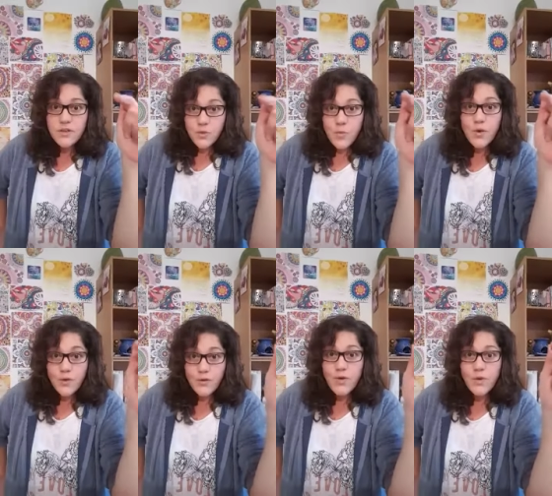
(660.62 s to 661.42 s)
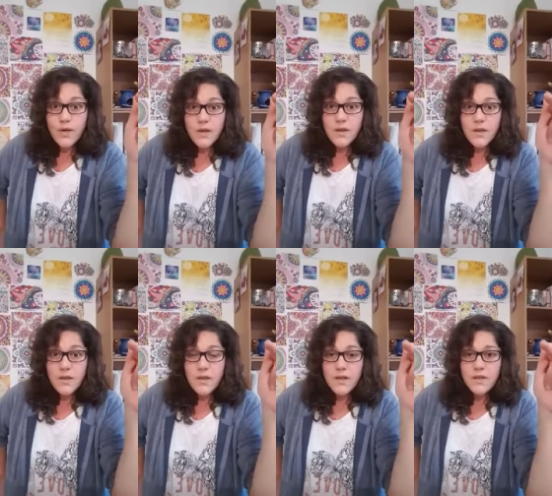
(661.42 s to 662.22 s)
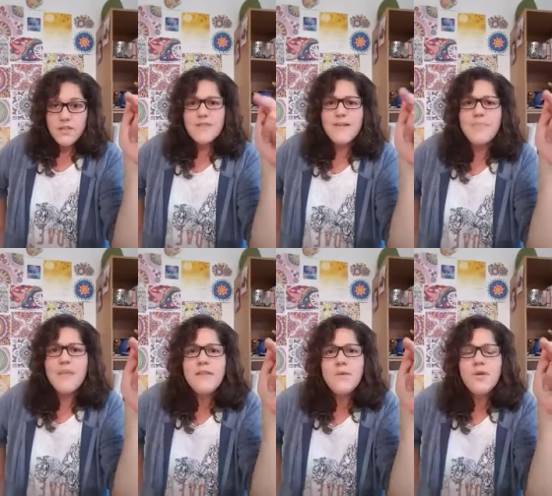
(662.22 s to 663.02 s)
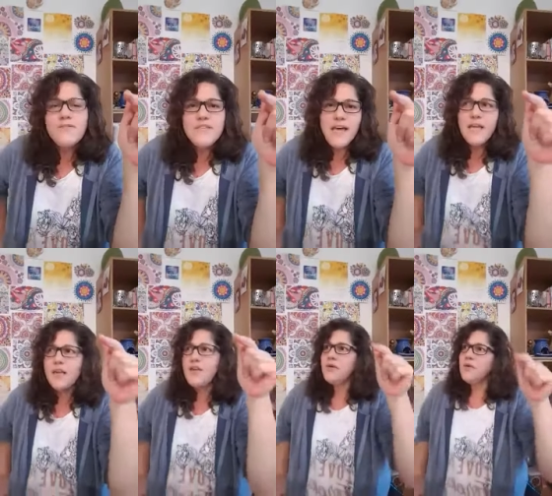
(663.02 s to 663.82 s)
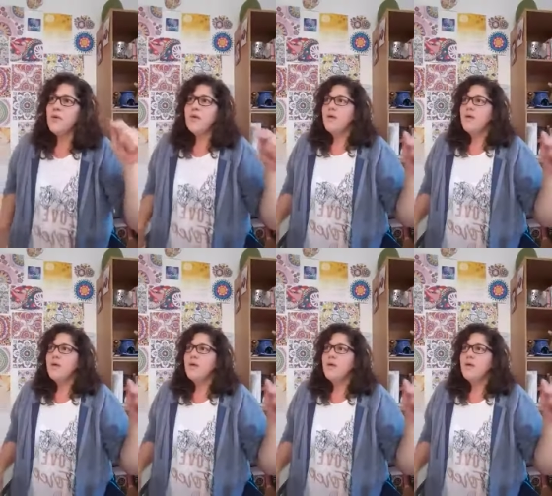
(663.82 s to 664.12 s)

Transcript: to work through it. So something that would have taken you